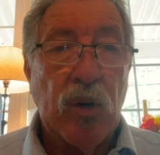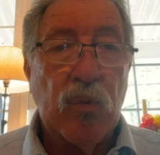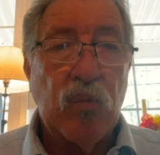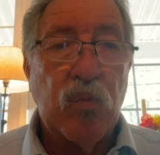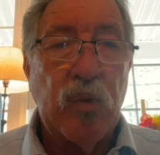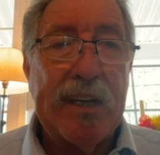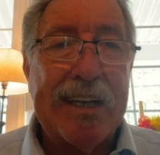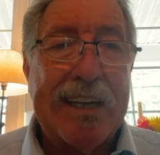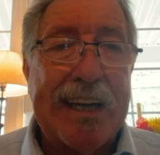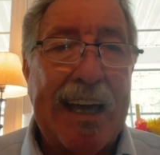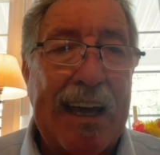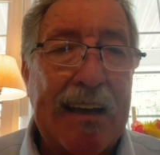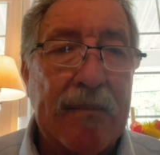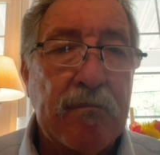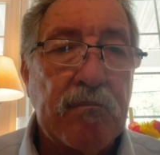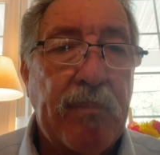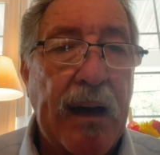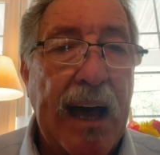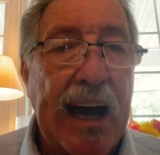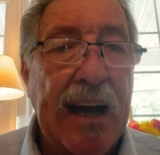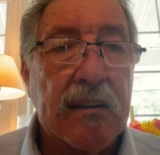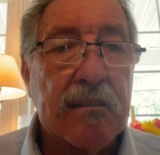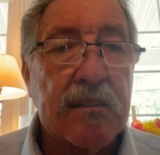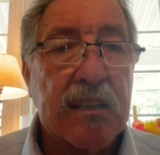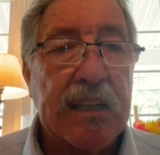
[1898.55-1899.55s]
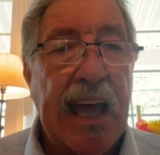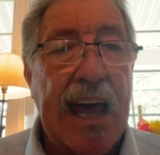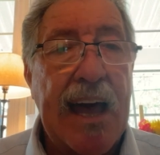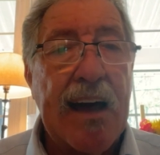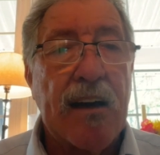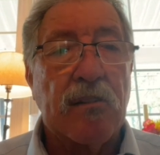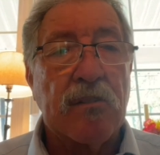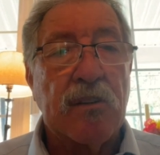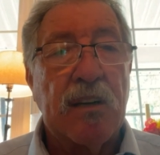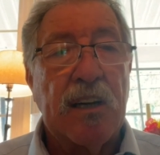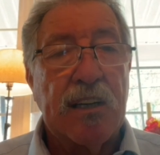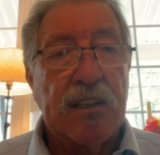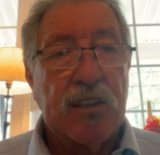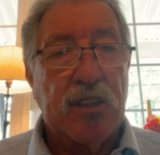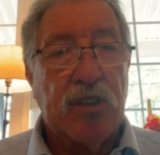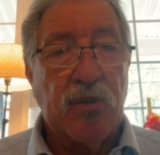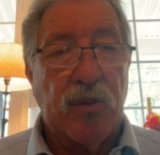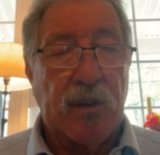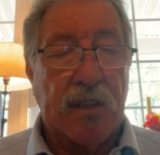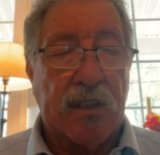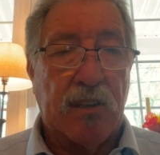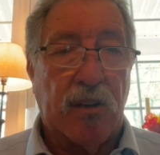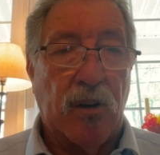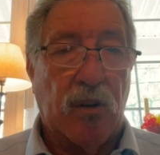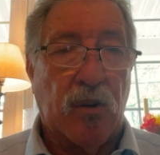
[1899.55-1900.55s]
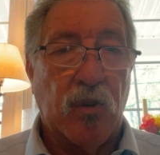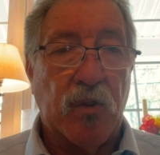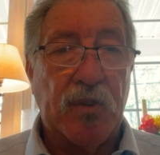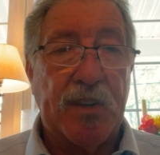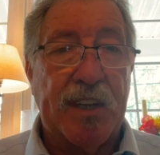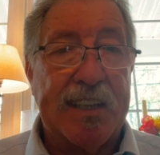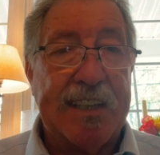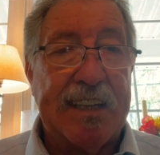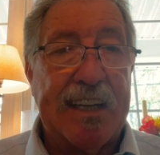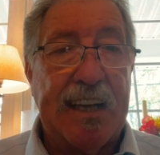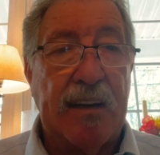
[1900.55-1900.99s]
We can't bow down to a golden